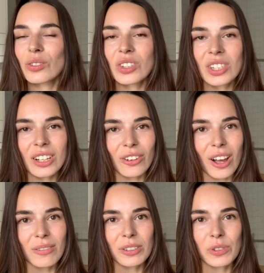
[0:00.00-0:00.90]
stick
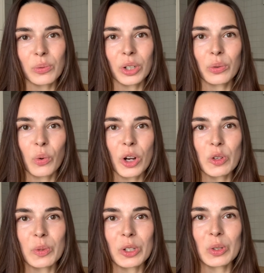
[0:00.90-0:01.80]
around if you want to
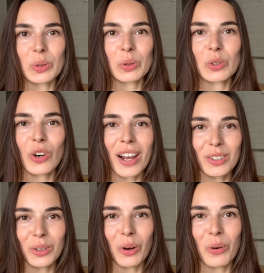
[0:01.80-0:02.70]
watch me to try
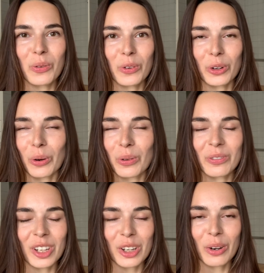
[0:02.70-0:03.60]
to go for the whole
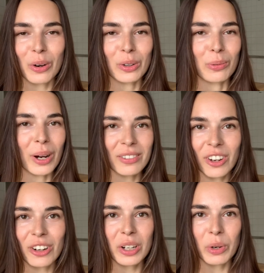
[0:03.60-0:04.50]
video on one
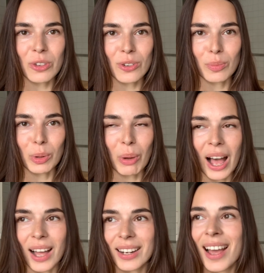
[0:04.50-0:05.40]
very questionable
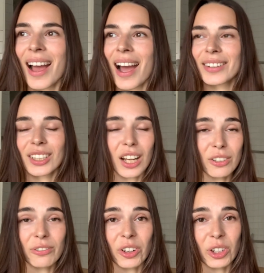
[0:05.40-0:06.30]
pun and a lot
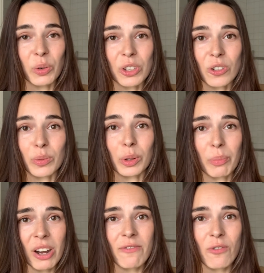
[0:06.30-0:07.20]
of very questionable
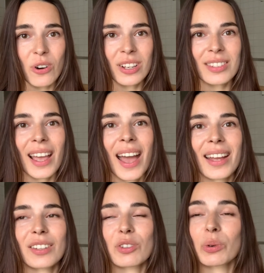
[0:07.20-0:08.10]
metaphors
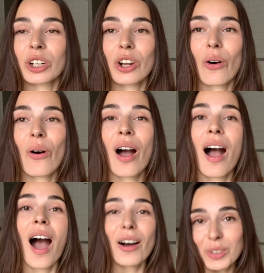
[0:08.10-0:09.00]
and if you want to know
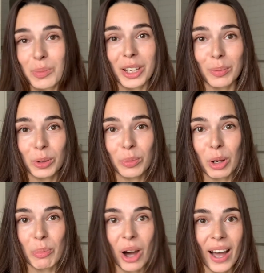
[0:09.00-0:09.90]
how to make a
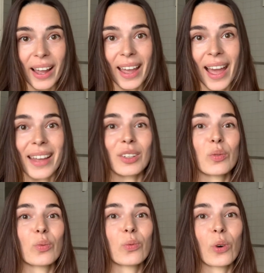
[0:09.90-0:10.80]
blueberry pie and
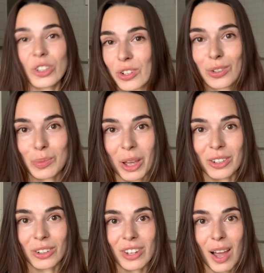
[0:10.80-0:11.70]
what do you spend
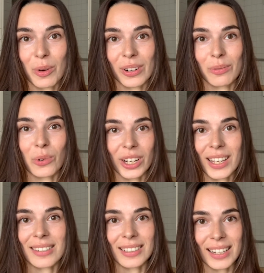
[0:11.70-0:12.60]
your time on working
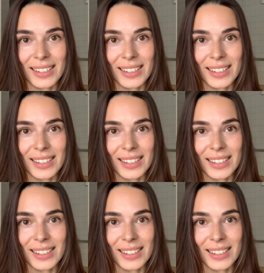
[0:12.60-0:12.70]
as a data